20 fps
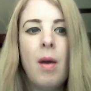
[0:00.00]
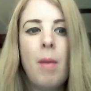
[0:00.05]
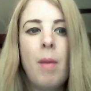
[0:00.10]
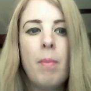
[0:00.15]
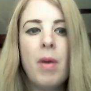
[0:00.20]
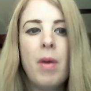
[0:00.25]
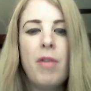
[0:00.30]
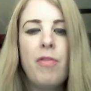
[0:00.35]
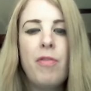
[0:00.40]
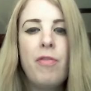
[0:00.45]

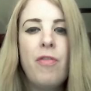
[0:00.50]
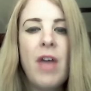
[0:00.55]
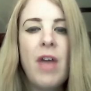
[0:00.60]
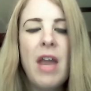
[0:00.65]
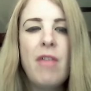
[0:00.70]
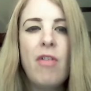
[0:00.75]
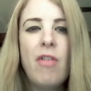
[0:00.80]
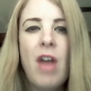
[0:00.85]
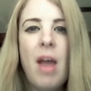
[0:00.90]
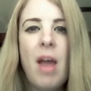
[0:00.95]
My
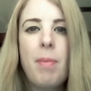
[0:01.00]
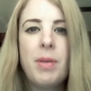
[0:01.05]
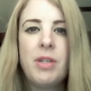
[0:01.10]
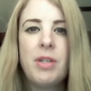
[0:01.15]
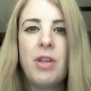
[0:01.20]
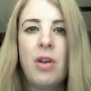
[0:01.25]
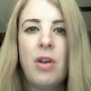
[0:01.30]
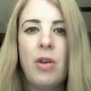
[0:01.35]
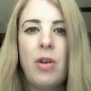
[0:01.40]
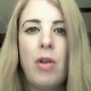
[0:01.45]
favourite
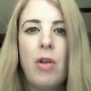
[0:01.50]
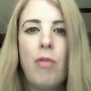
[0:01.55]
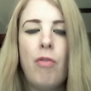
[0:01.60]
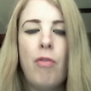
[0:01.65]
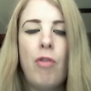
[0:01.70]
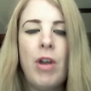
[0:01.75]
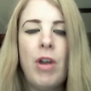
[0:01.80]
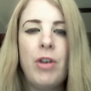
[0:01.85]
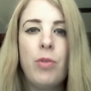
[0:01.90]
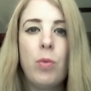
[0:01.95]
episode of
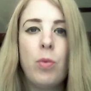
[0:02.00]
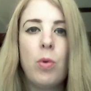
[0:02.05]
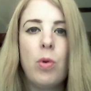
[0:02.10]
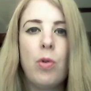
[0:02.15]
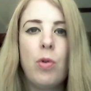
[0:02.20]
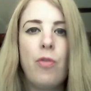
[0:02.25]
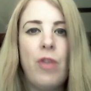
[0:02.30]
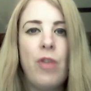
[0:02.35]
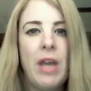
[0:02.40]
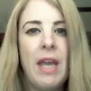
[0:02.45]
Red
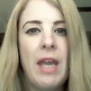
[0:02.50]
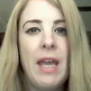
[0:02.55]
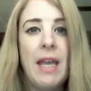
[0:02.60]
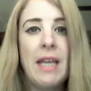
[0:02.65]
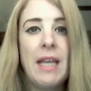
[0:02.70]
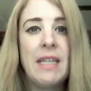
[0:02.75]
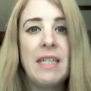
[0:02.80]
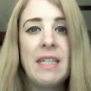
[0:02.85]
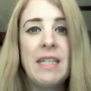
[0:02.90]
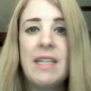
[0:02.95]
Dwarf
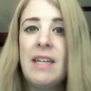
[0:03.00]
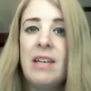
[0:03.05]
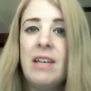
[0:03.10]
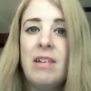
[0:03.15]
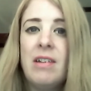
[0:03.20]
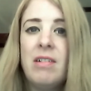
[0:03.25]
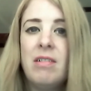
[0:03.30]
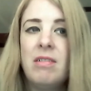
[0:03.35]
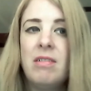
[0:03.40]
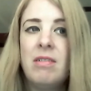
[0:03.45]
is
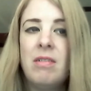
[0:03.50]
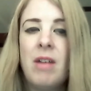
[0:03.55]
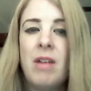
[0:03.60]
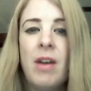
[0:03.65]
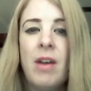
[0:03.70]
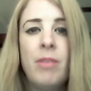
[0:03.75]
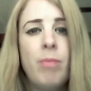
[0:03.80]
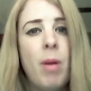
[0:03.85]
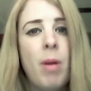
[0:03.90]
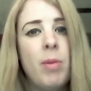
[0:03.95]
still,
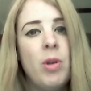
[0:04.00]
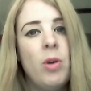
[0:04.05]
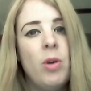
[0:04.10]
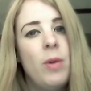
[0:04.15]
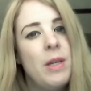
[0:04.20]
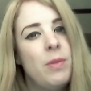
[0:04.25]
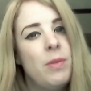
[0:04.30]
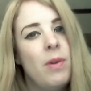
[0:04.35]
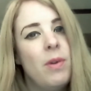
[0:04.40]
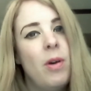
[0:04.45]
and probably
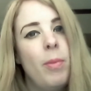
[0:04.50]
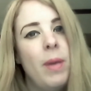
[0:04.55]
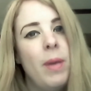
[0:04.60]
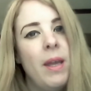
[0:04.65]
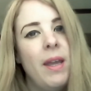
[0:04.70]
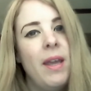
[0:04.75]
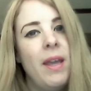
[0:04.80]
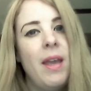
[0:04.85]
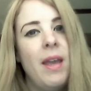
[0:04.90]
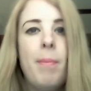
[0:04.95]
always will
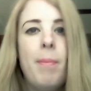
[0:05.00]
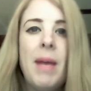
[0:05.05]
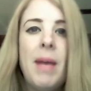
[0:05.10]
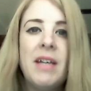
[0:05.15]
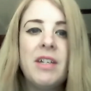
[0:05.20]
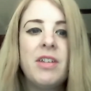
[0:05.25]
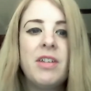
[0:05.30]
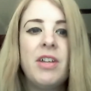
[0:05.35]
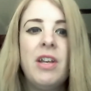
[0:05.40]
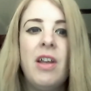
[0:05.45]
be,
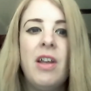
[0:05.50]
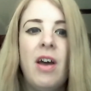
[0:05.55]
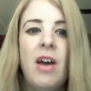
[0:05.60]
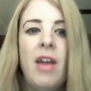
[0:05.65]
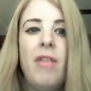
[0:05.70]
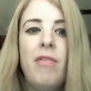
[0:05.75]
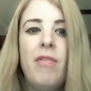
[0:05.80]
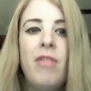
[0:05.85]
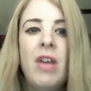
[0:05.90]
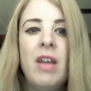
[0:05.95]
Better Than
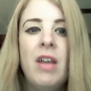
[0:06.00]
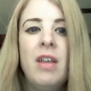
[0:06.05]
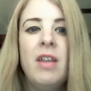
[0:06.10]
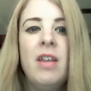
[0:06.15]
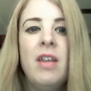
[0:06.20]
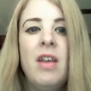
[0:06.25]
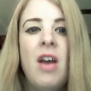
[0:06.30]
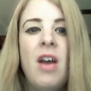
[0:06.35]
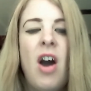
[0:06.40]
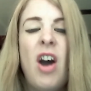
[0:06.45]
Life.
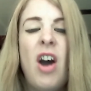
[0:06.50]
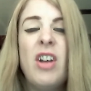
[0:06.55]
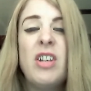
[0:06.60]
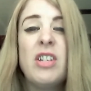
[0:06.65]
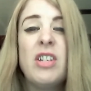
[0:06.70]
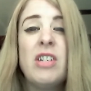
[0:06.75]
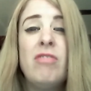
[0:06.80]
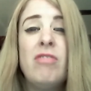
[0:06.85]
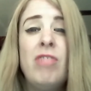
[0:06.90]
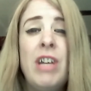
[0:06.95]
I
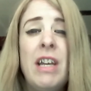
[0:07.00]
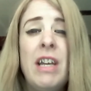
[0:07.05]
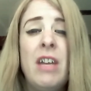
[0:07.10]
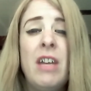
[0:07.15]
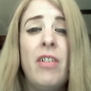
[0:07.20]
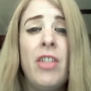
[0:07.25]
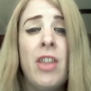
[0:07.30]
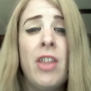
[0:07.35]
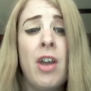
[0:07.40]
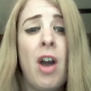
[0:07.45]
just really
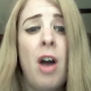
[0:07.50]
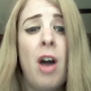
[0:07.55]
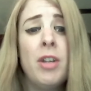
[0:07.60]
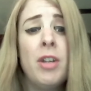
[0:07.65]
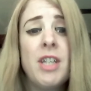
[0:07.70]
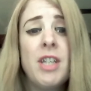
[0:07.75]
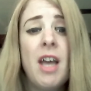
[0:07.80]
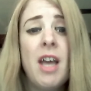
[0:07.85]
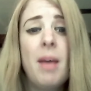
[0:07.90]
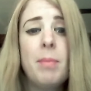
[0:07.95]
love the
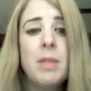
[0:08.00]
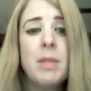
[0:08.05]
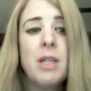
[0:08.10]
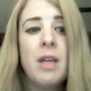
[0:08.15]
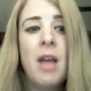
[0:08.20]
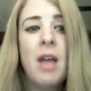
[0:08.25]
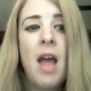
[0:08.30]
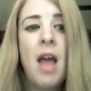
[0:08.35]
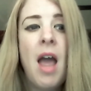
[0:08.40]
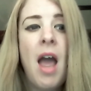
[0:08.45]
concept,
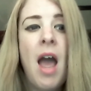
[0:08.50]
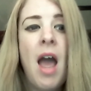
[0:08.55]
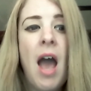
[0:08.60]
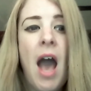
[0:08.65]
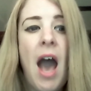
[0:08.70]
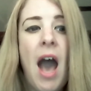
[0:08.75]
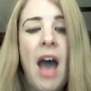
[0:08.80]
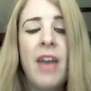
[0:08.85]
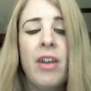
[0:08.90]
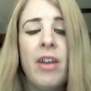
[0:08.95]

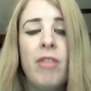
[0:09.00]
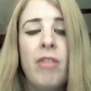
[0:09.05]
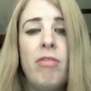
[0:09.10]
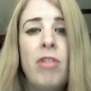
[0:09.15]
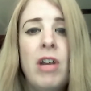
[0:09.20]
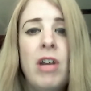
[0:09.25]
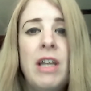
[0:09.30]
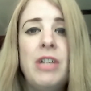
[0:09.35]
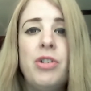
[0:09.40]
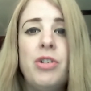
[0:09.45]
and I
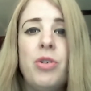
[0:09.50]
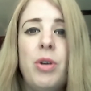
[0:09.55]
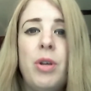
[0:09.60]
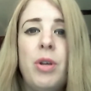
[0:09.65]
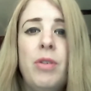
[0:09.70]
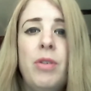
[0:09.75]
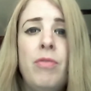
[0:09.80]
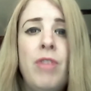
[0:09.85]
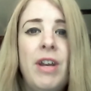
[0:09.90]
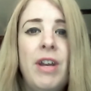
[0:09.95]
really
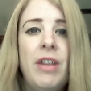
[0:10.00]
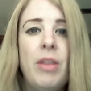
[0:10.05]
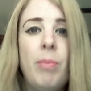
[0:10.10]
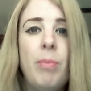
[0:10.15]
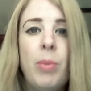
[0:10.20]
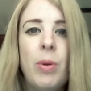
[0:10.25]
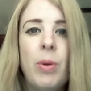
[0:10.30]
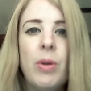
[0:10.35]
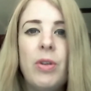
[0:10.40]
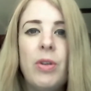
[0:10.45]
enjoyed reading the
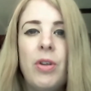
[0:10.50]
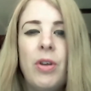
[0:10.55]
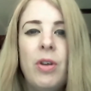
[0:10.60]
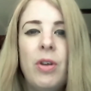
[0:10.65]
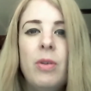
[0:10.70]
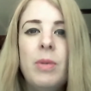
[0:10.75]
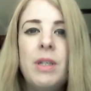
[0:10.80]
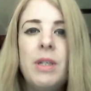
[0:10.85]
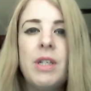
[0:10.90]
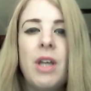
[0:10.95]
book
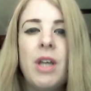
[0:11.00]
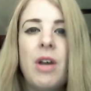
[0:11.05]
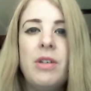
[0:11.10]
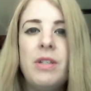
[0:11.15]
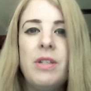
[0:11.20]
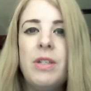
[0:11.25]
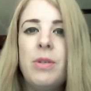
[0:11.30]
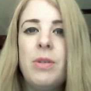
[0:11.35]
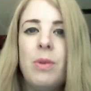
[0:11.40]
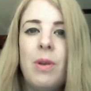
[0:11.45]
too, which goes
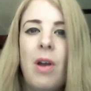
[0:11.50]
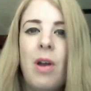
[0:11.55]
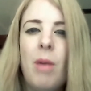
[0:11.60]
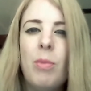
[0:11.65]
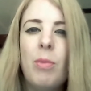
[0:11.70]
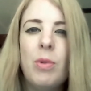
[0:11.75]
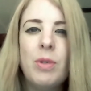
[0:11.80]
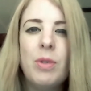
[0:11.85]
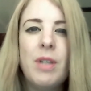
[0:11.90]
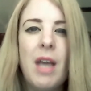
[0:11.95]
into a lot
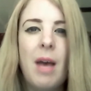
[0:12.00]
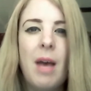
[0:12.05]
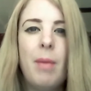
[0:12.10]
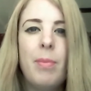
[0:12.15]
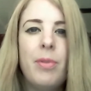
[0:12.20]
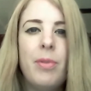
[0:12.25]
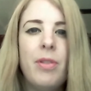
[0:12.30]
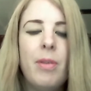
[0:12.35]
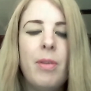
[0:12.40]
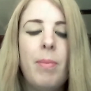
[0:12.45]
more
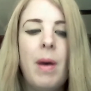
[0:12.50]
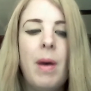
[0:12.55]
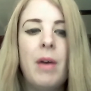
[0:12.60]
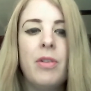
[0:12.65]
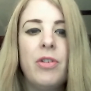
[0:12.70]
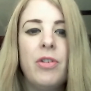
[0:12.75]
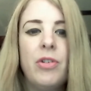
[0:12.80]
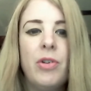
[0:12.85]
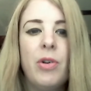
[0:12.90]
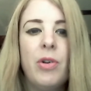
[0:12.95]
depth about
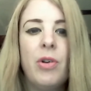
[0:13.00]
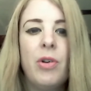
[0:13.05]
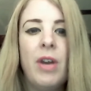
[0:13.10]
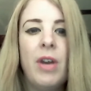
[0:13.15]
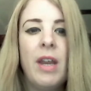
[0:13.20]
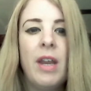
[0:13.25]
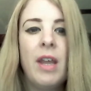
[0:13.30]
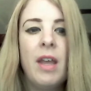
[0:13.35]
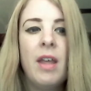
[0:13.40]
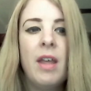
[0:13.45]
the story.